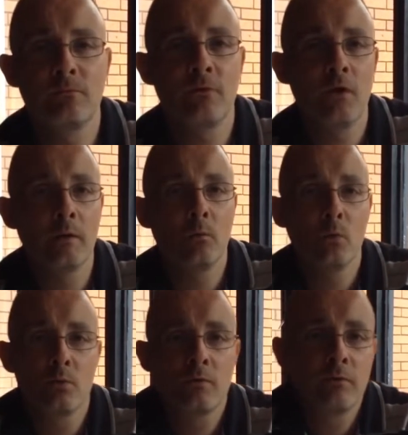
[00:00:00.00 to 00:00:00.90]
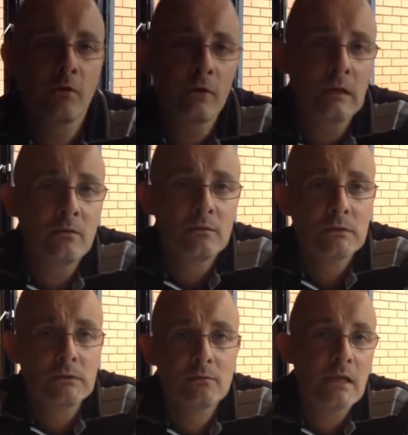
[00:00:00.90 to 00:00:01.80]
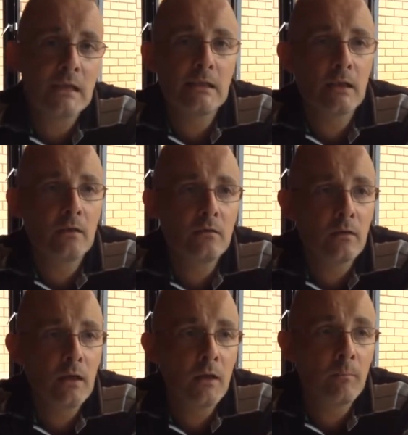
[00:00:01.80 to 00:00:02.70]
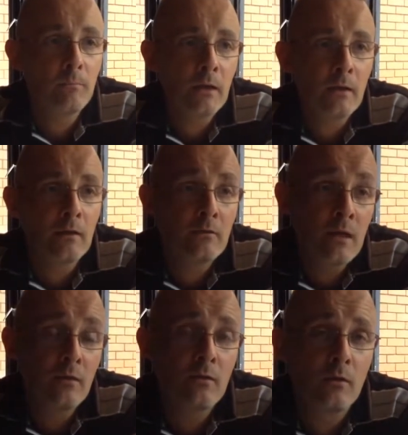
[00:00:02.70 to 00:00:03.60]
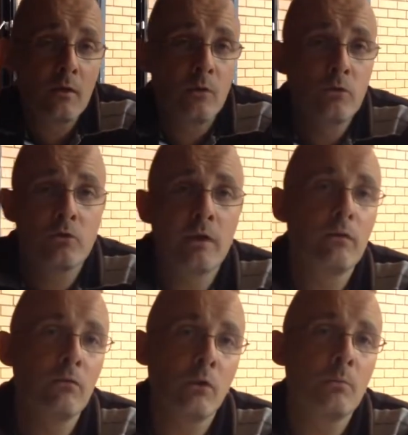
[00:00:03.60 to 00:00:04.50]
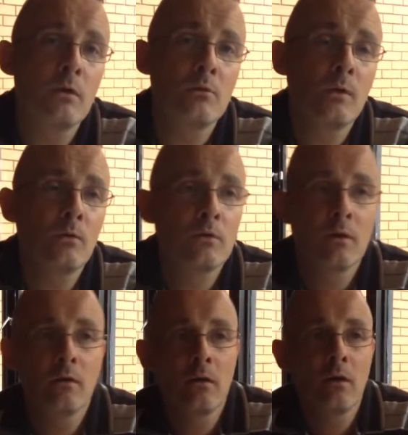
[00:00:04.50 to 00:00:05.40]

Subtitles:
find water very tasty, and it tends to go straight through me as well. So the